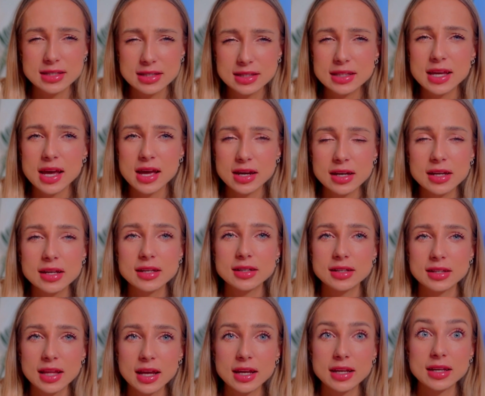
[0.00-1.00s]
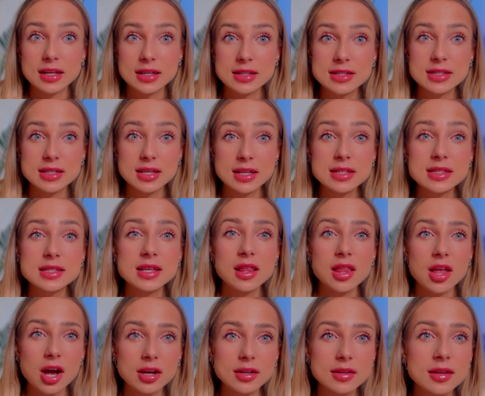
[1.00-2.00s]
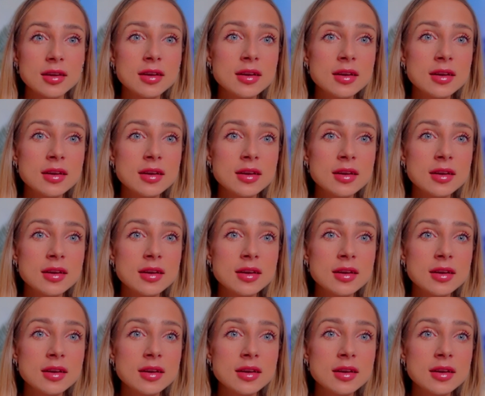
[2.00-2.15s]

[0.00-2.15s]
getting it's a lot.